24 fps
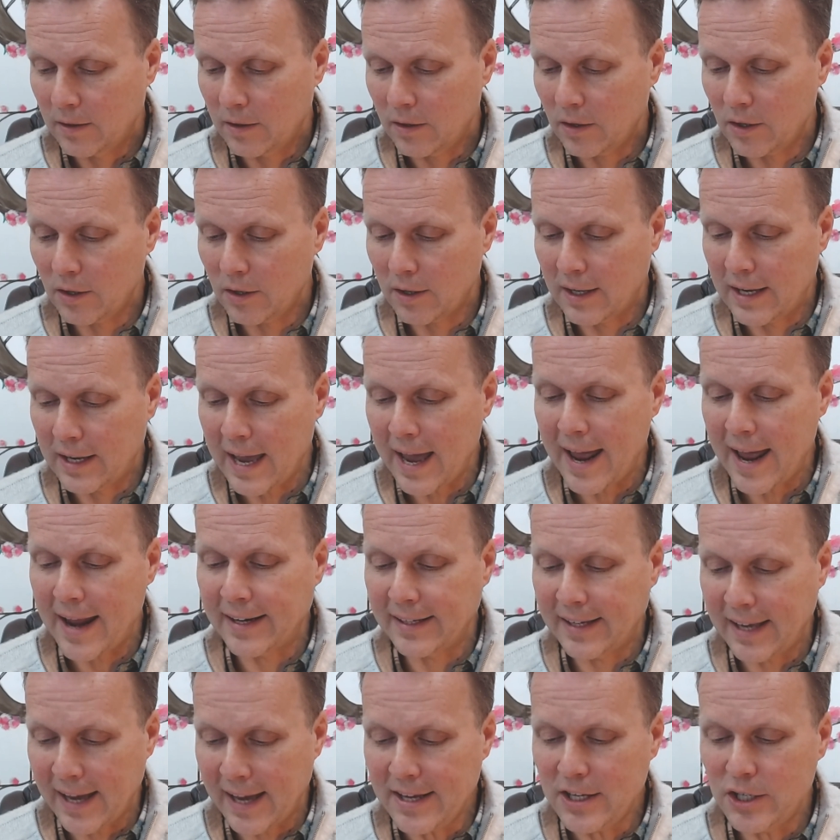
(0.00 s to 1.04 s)
Got to get
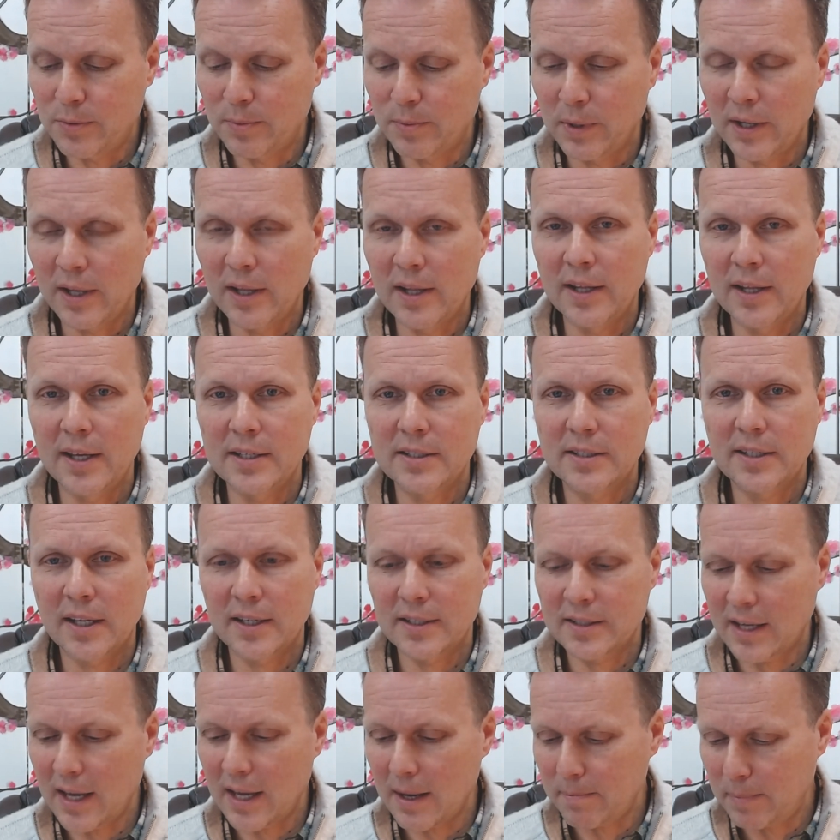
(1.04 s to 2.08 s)
engagement in these
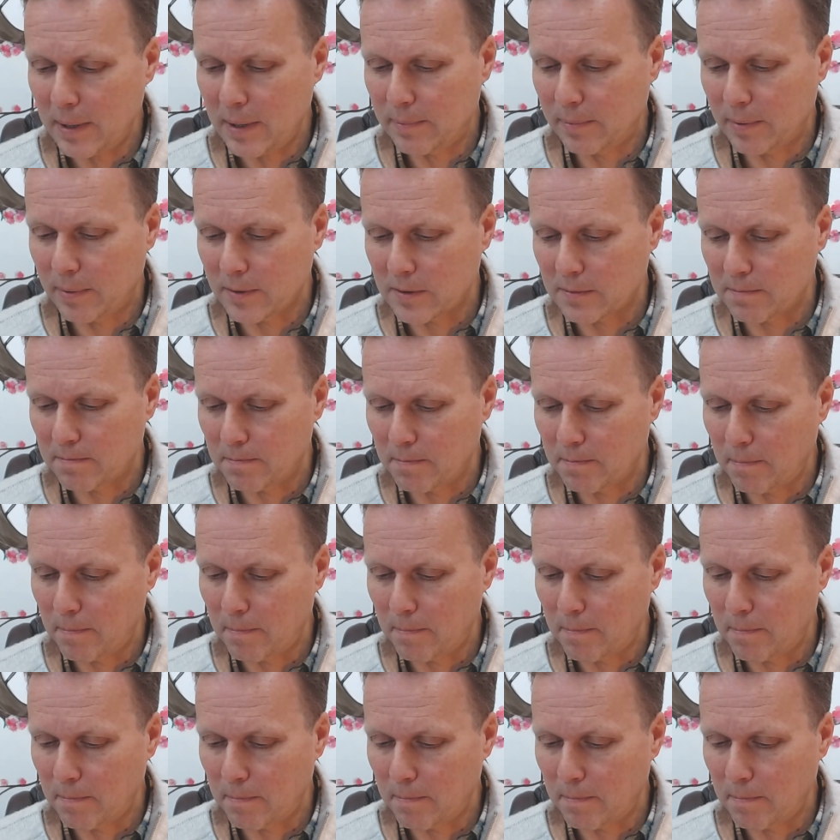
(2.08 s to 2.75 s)
things, get people's